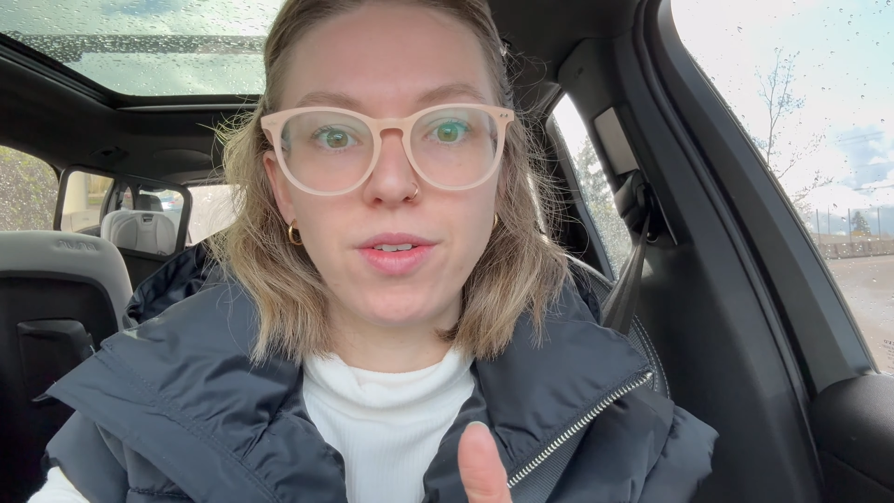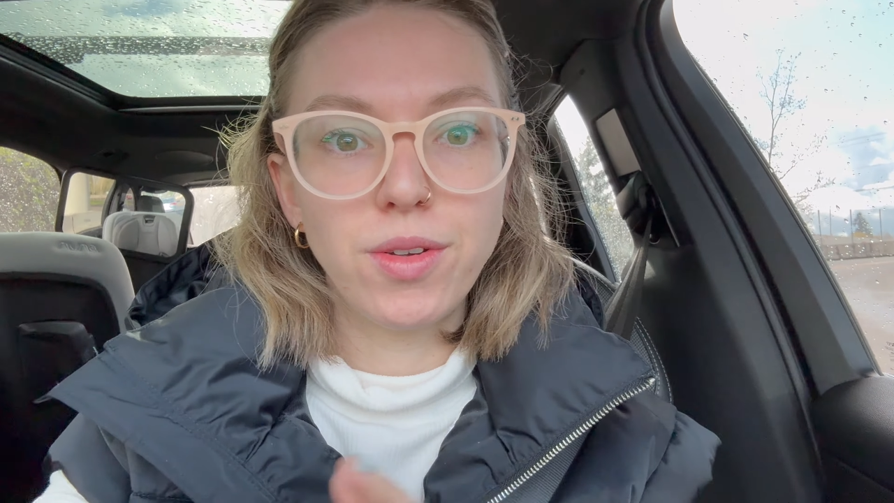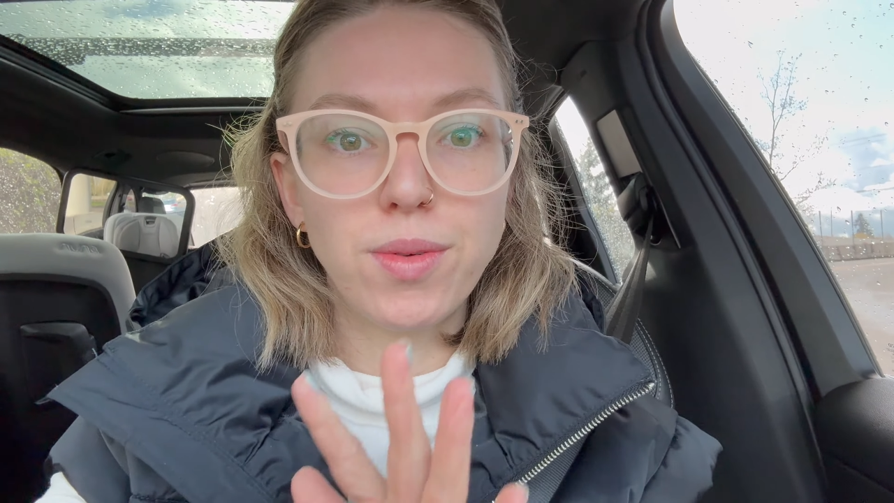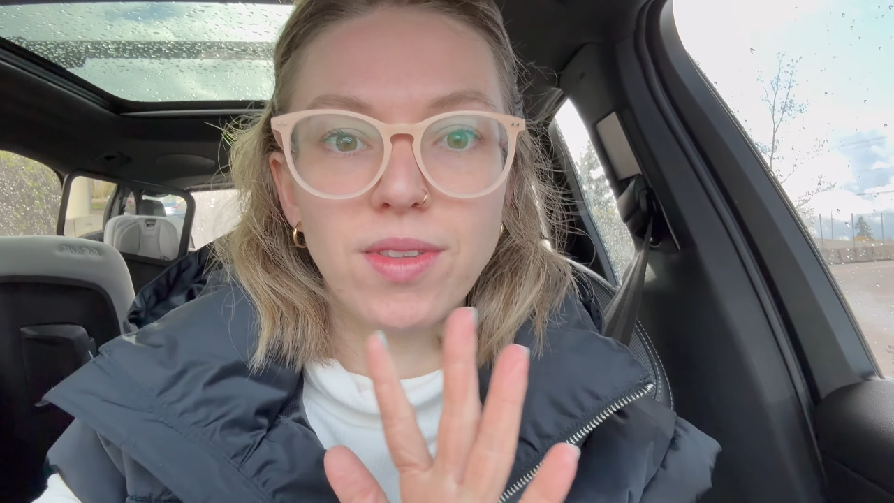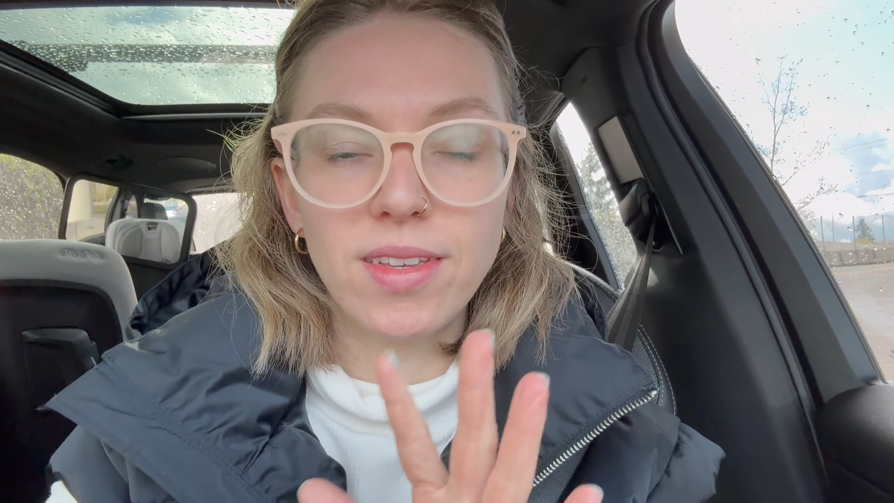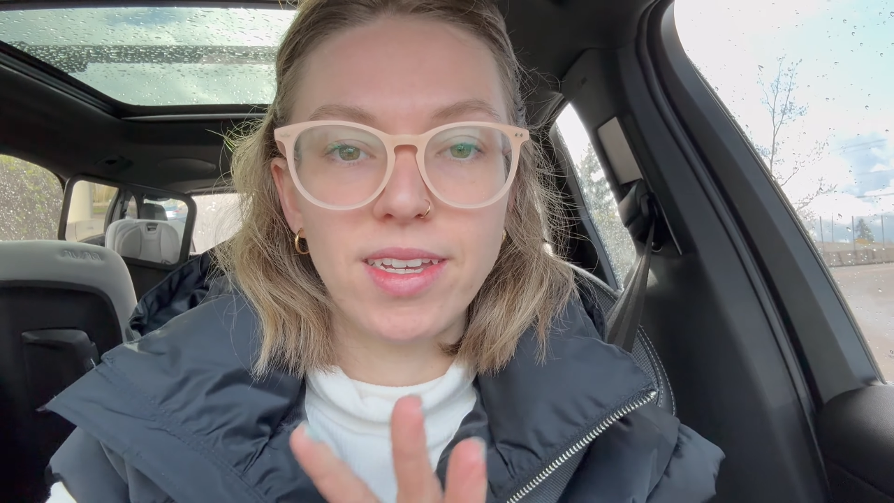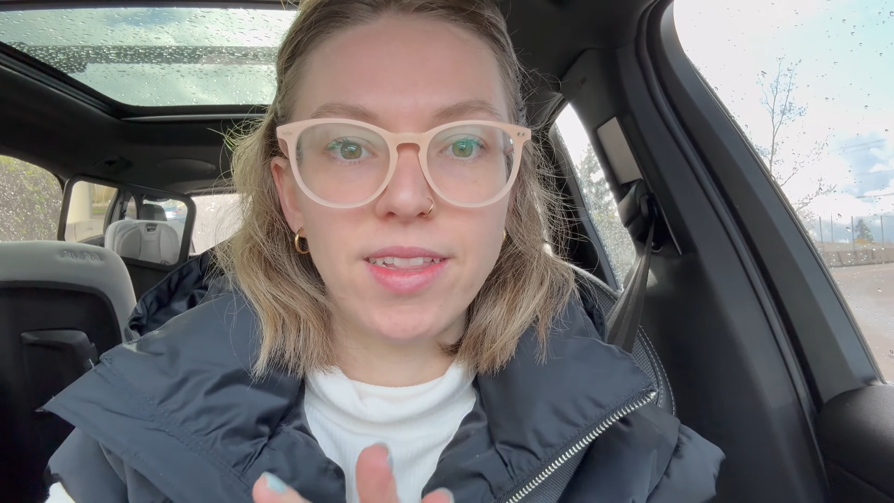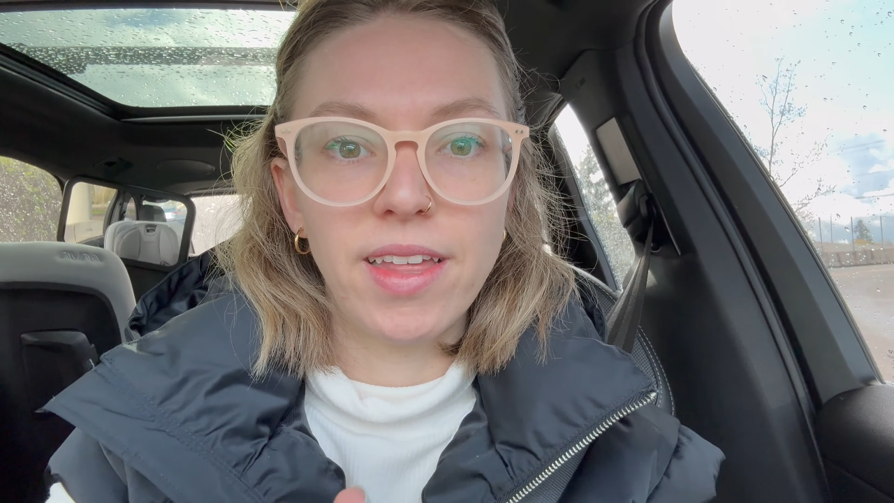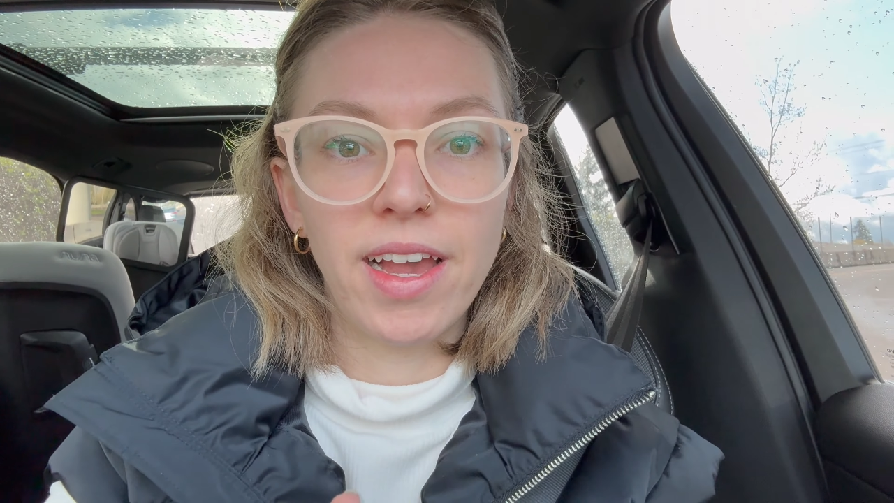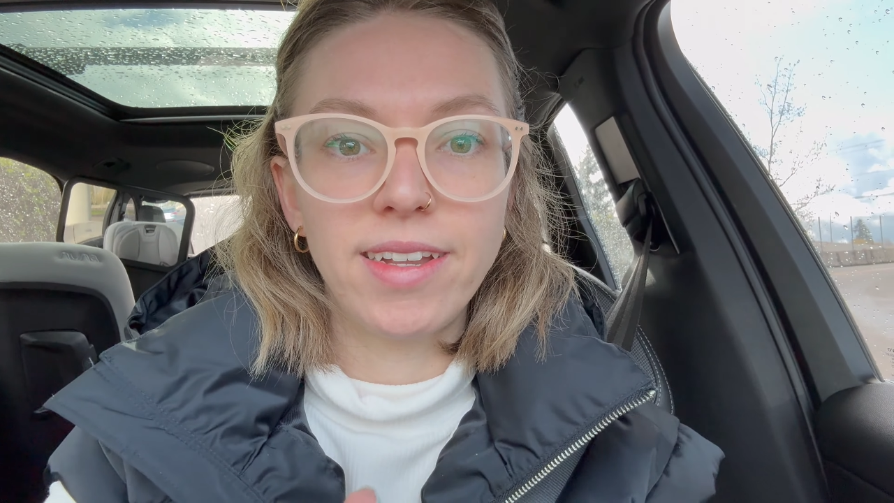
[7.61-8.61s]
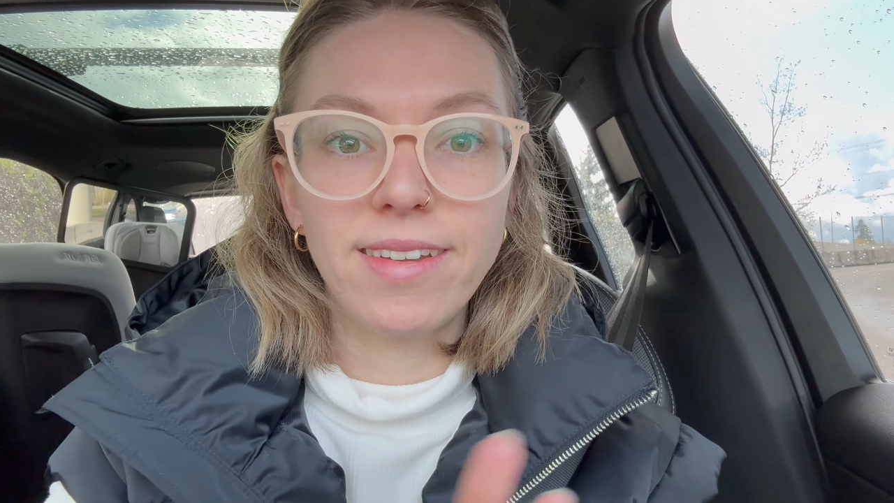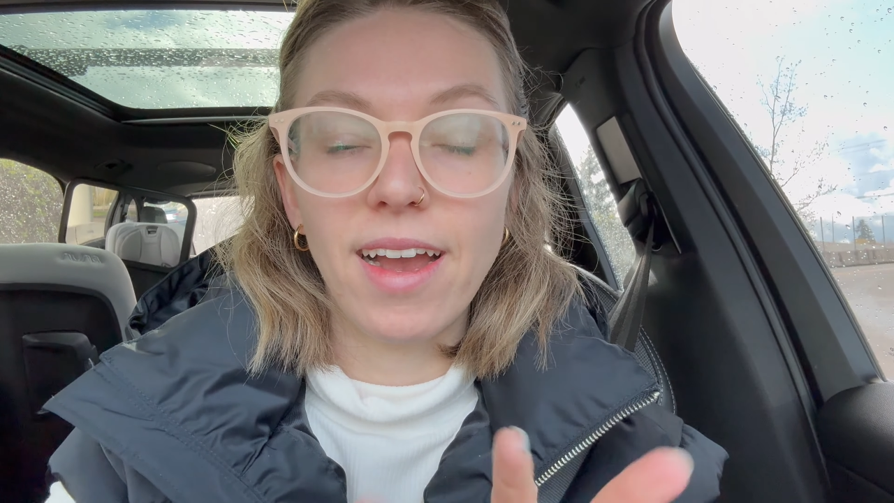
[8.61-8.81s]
you will see that